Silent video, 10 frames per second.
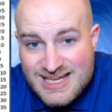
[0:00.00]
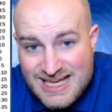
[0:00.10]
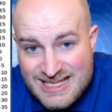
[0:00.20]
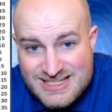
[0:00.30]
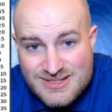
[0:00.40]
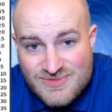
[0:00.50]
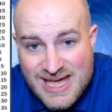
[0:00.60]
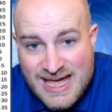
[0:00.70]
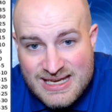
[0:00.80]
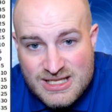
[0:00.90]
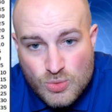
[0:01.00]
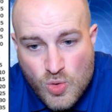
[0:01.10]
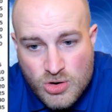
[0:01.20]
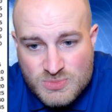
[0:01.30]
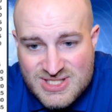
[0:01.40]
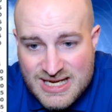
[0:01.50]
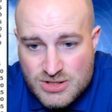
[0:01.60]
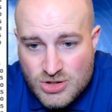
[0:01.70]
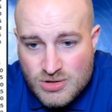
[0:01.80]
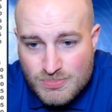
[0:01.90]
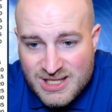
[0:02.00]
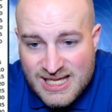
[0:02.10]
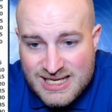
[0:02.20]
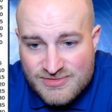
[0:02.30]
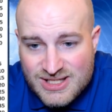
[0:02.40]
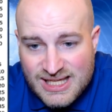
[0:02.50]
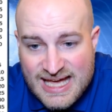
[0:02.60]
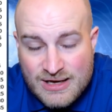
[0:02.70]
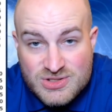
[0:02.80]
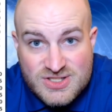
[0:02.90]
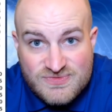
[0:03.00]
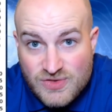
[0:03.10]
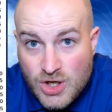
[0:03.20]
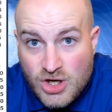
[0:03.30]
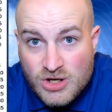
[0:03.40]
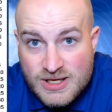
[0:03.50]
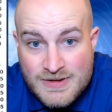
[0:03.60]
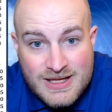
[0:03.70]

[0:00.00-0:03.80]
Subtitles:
East of that in the warm sector, plenty of clouds, fog,